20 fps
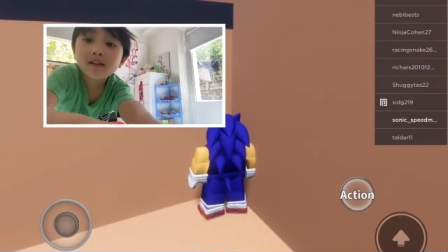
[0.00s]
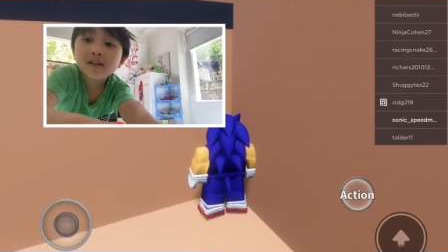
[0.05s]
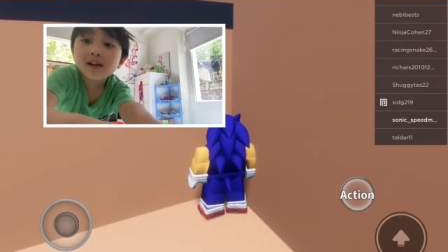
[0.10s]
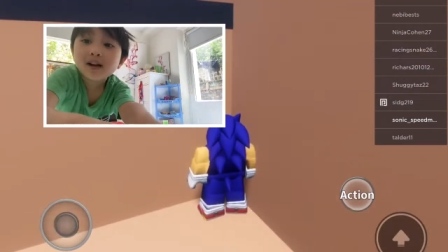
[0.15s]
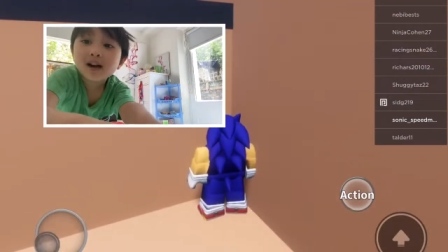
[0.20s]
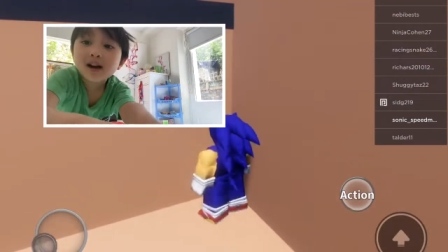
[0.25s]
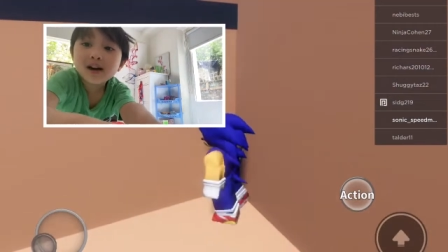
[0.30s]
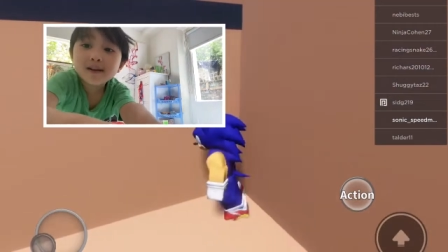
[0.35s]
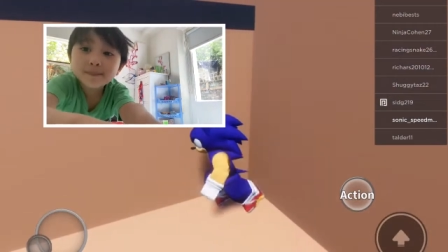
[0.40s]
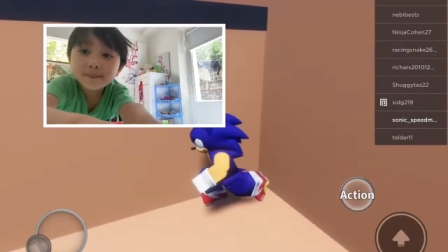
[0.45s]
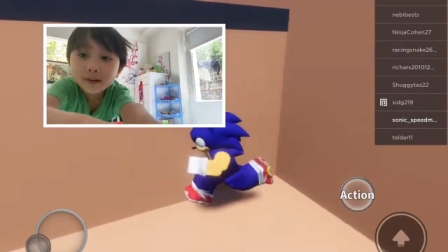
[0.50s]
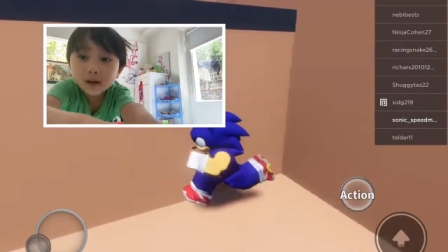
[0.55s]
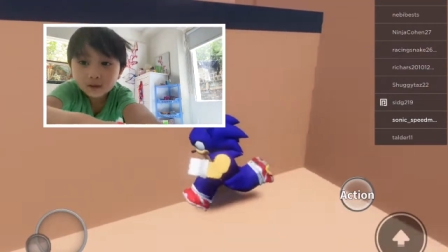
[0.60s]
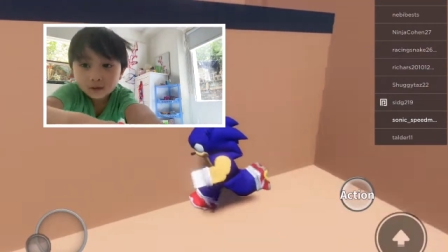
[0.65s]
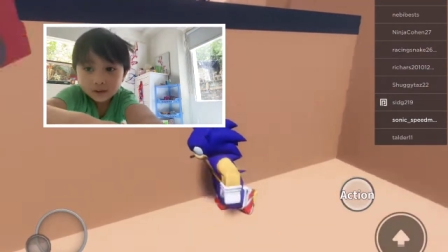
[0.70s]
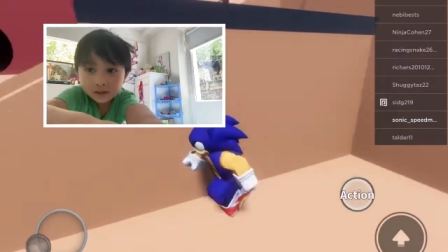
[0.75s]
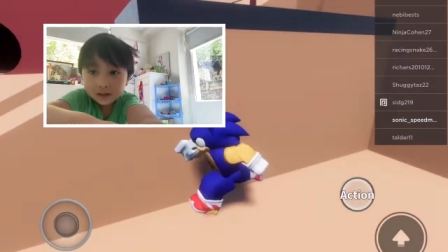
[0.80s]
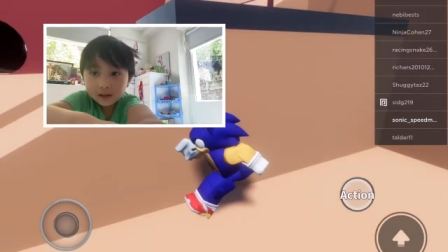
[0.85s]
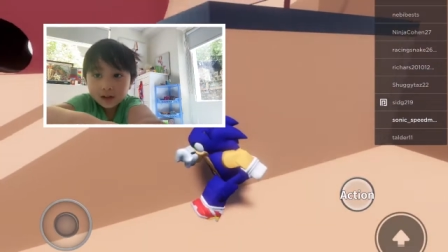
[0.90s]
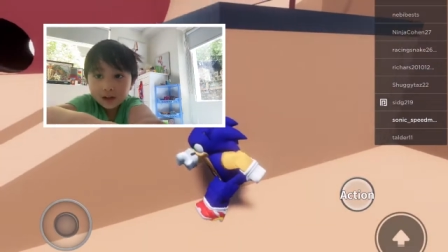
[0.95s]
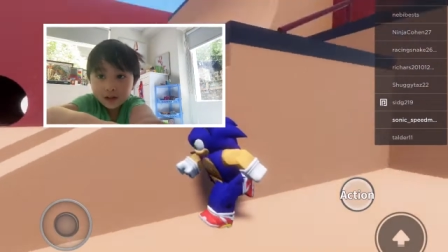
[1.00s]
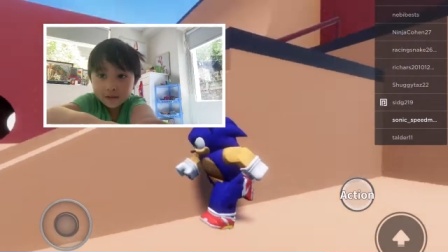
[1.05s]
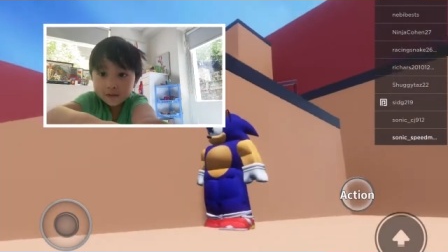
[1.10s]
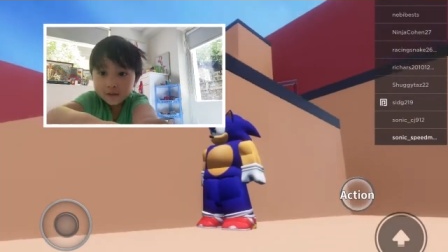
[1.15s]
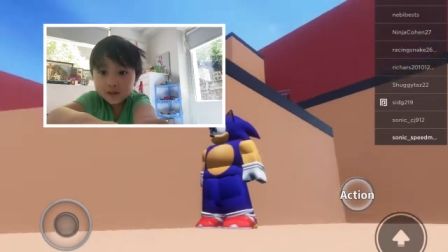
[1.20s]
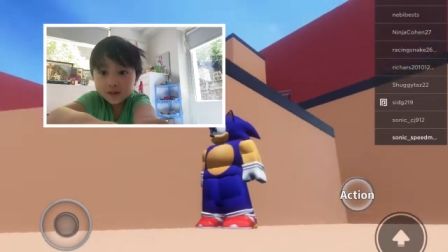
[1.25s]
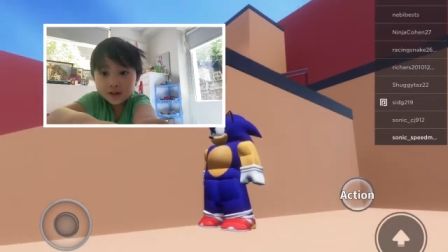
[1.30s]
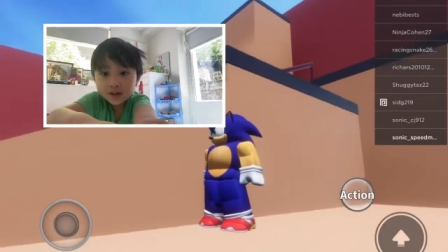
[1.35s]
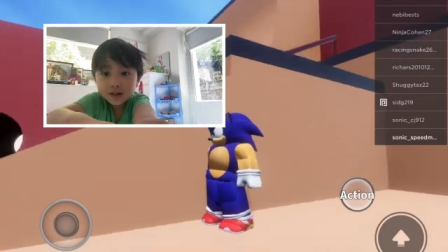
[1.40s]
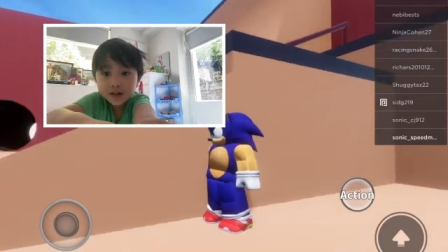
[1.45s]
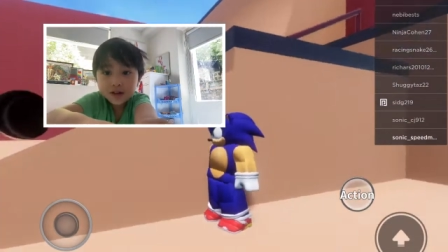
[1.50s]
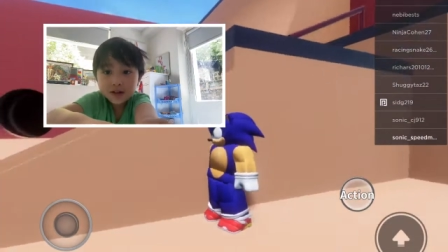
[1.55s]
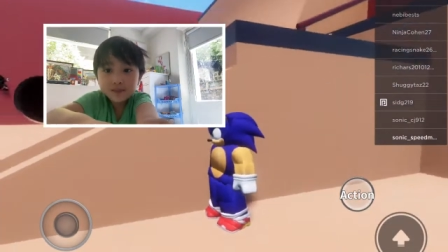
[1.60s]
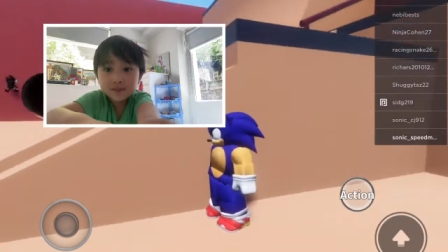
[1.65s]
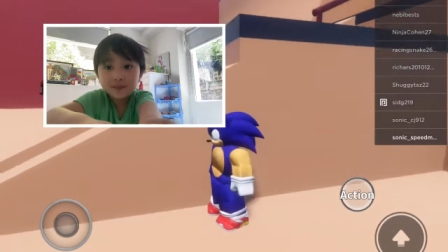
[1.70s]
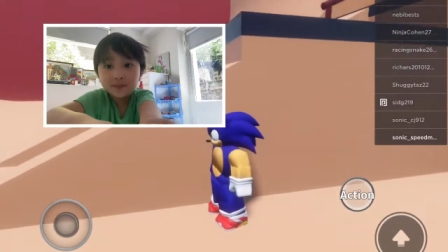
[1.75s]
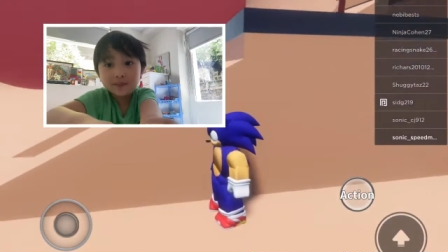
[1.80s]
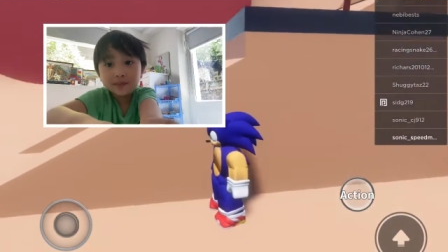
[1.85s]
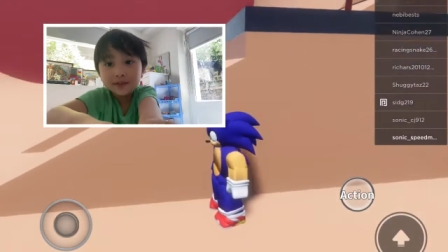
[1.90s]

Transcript: I barely love this game.